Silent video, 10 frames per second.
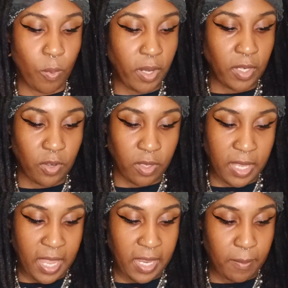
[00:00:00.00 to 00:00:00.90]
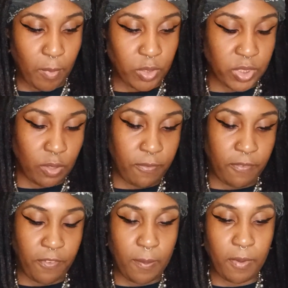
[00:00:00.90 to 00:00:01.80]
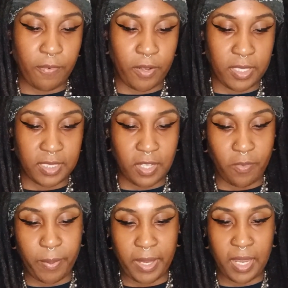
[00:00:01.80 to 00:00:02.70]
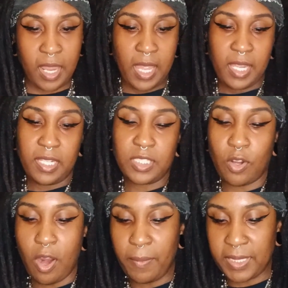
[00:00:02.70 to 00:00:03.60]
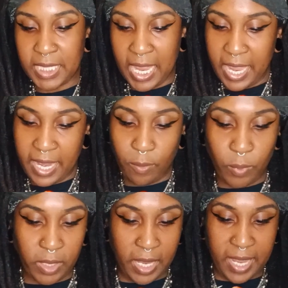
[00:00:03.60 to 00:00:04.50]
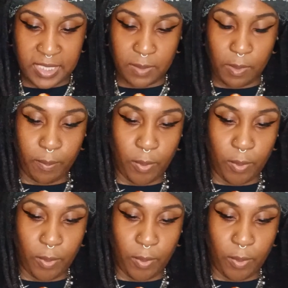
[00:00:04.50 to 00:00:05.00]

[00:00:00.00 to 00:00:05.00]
working on that emotional fulfillment for yourself, but this karmic tie really has to be